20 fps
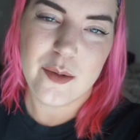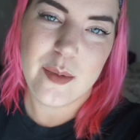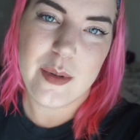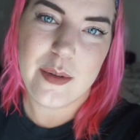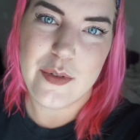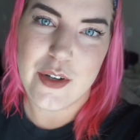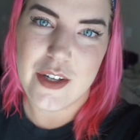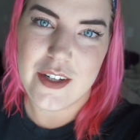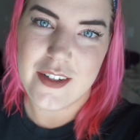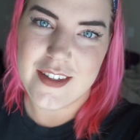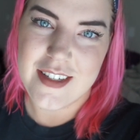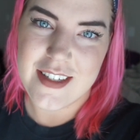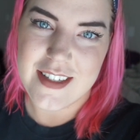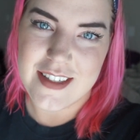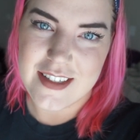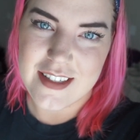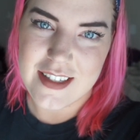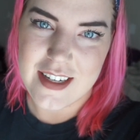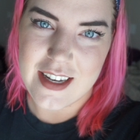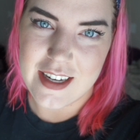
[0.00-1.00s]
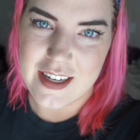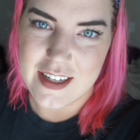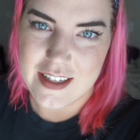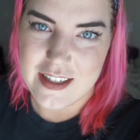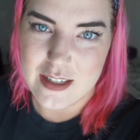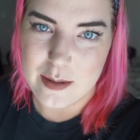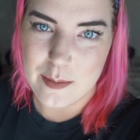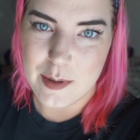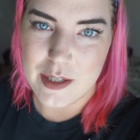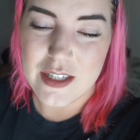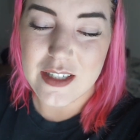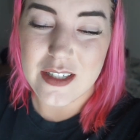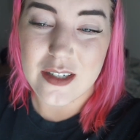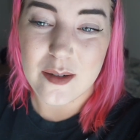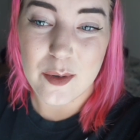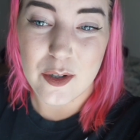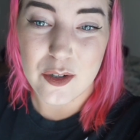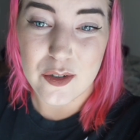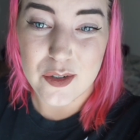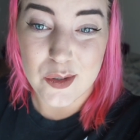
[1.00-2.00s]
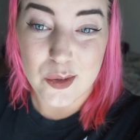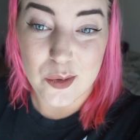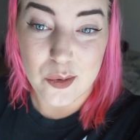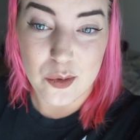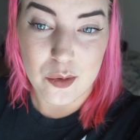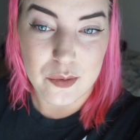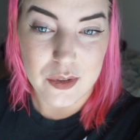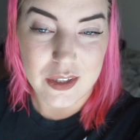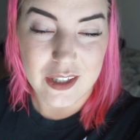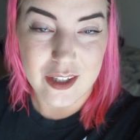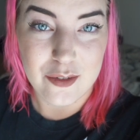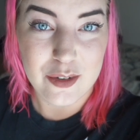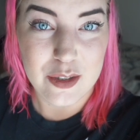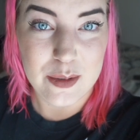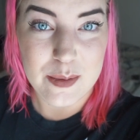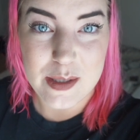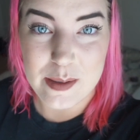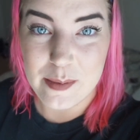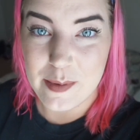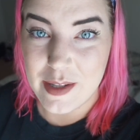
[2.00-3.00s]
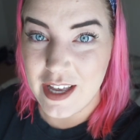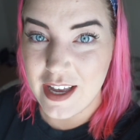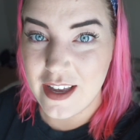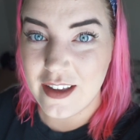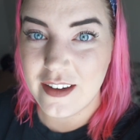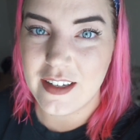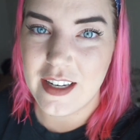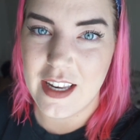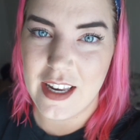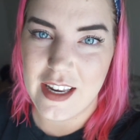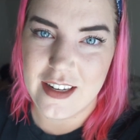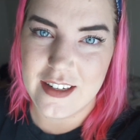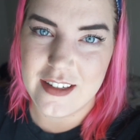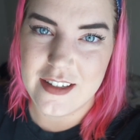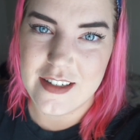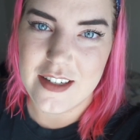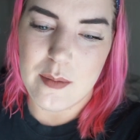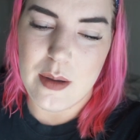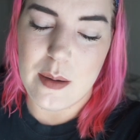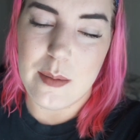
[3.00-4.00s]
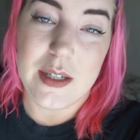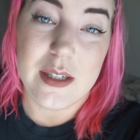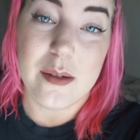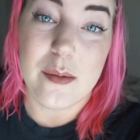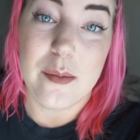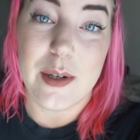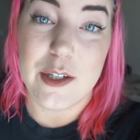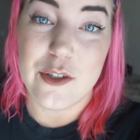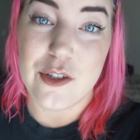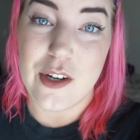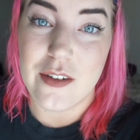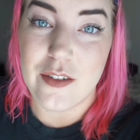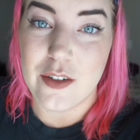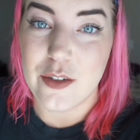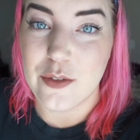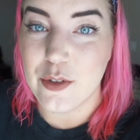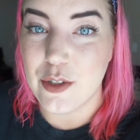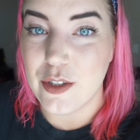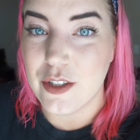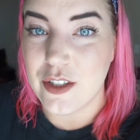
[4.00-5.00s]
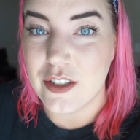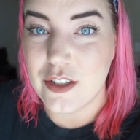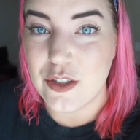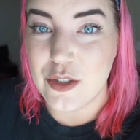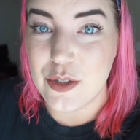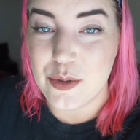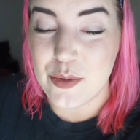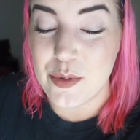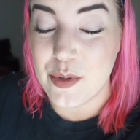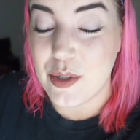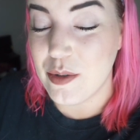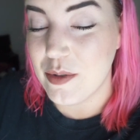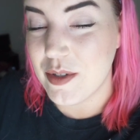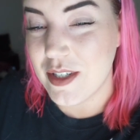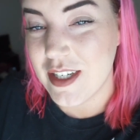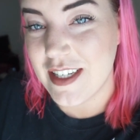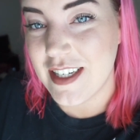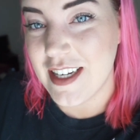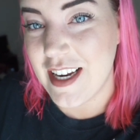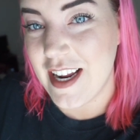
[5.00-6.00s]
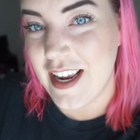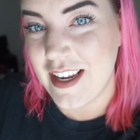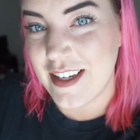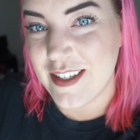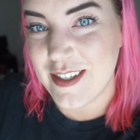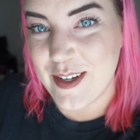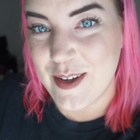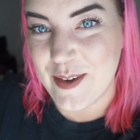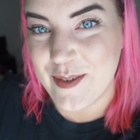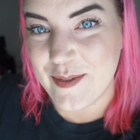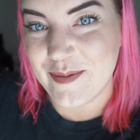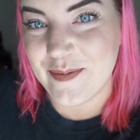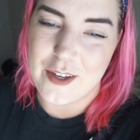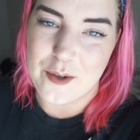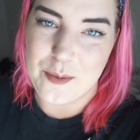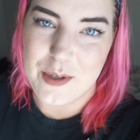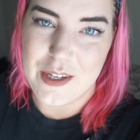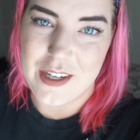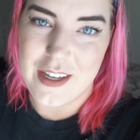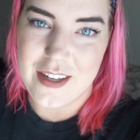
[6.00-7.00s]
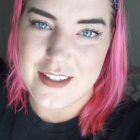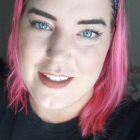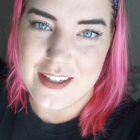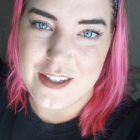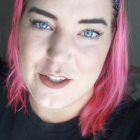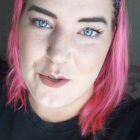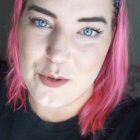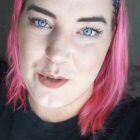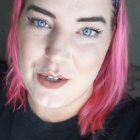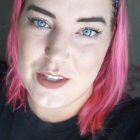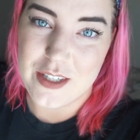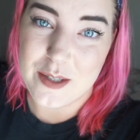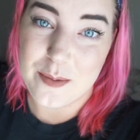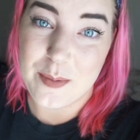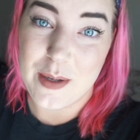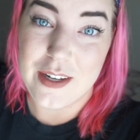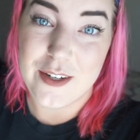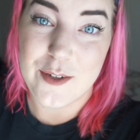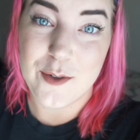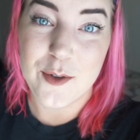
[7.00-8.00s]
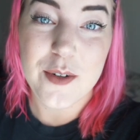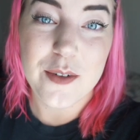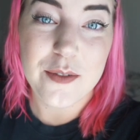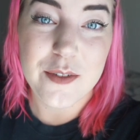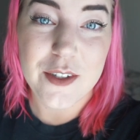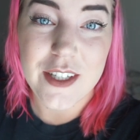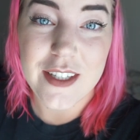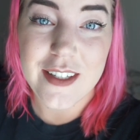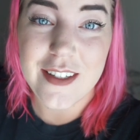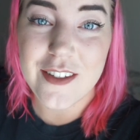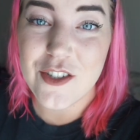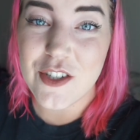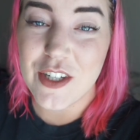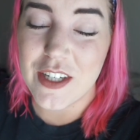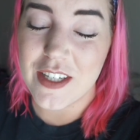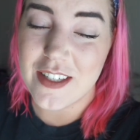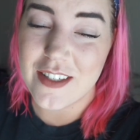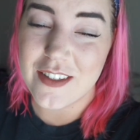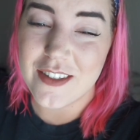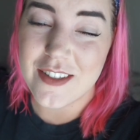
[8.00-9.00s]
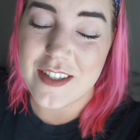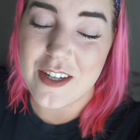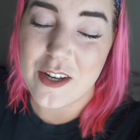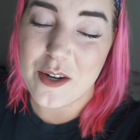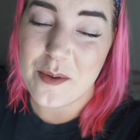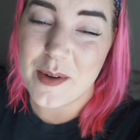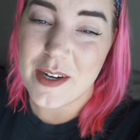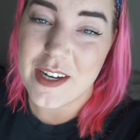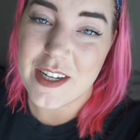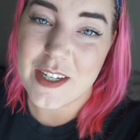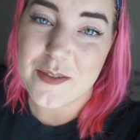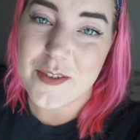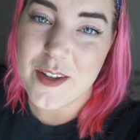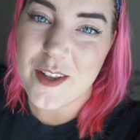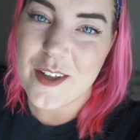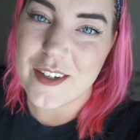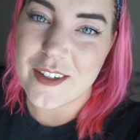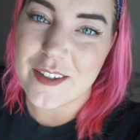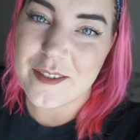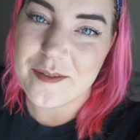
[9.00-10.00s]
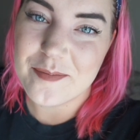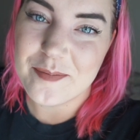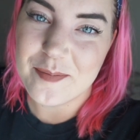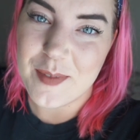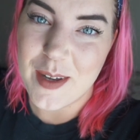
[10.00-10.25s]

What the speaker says: should be fun since I get to see my cousin tomorrow, so hopefully I'll film some of that and maybe some of my drive over to Houston today. So I hope you guys enjoy this Pandora footage, and I'll see you in my next vlog.